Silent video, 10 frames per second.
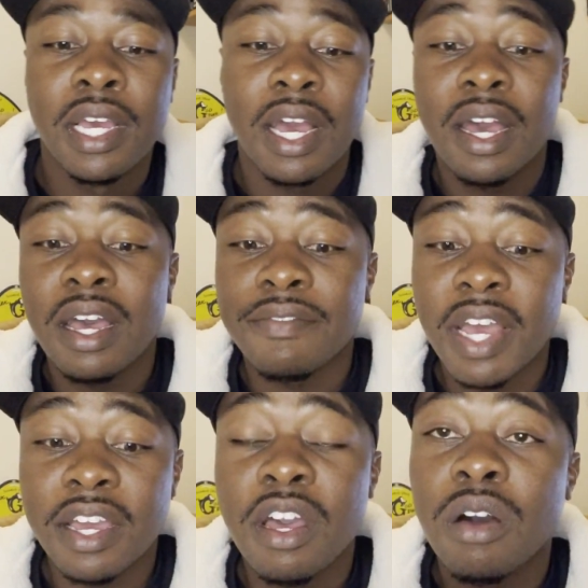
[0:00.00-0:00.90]

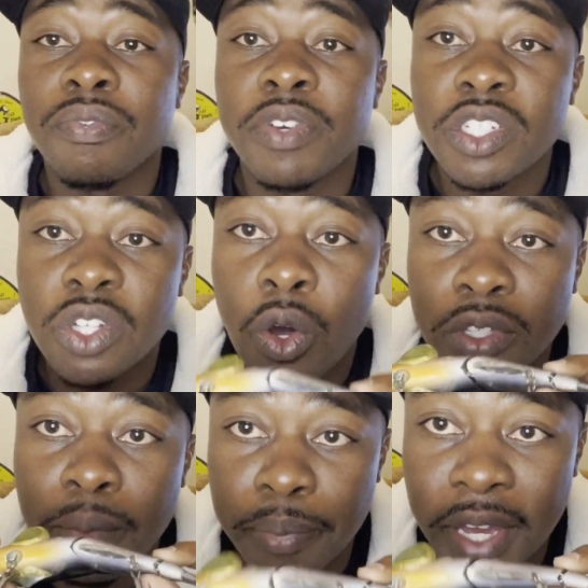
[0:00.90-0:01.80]
I caught fish on
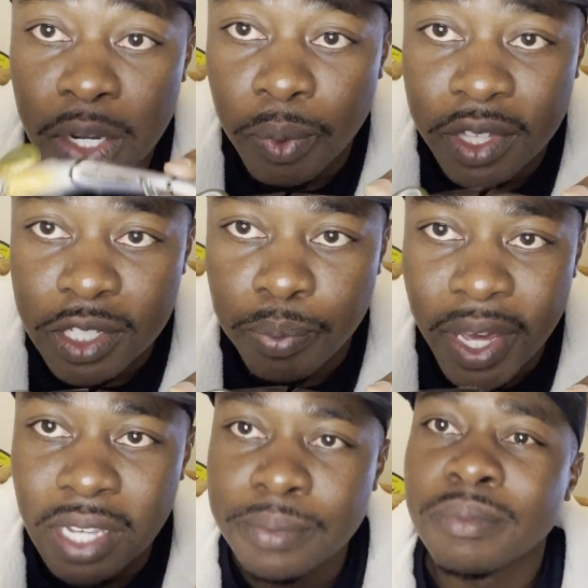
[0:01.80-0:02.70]
the bed with this
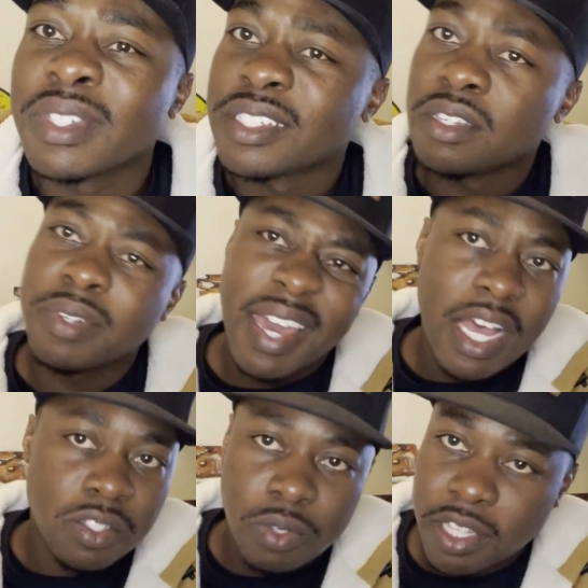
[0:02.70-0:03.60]
bait. Some
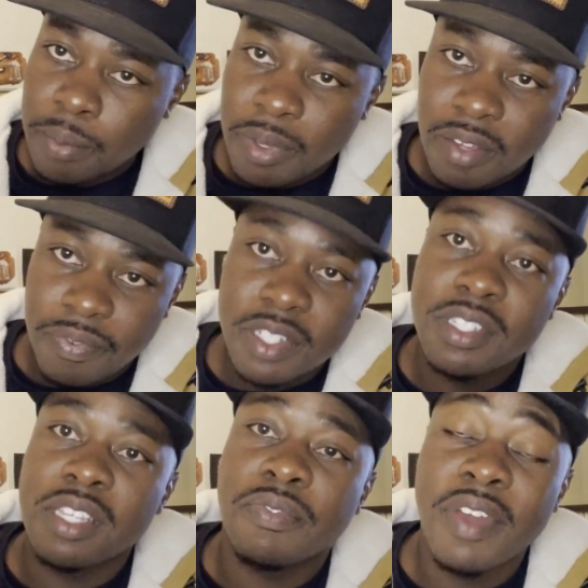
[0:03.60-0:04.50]
guys don't like the bed fish,
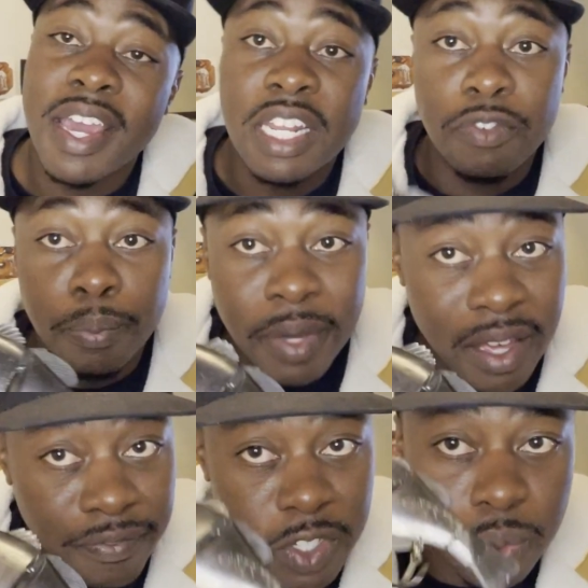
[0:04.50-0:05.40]
that's fine. If you
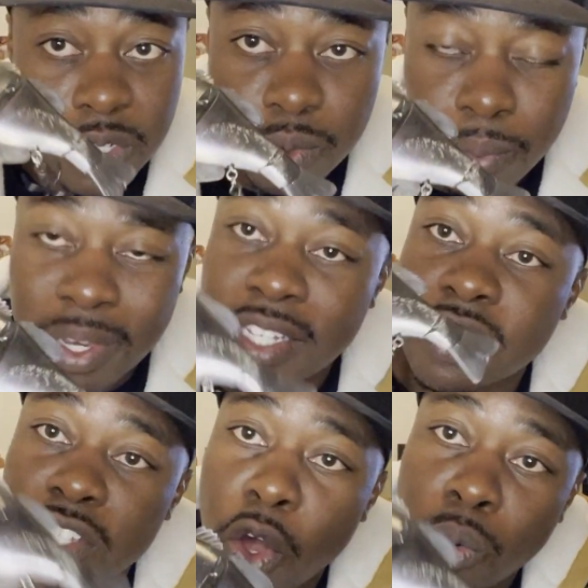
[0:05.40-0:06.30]
bed fish with a swim
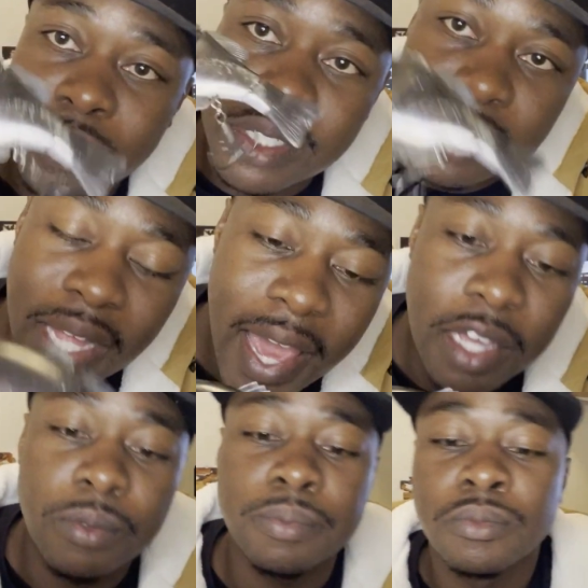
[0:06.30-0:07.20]
bait, don't snag them.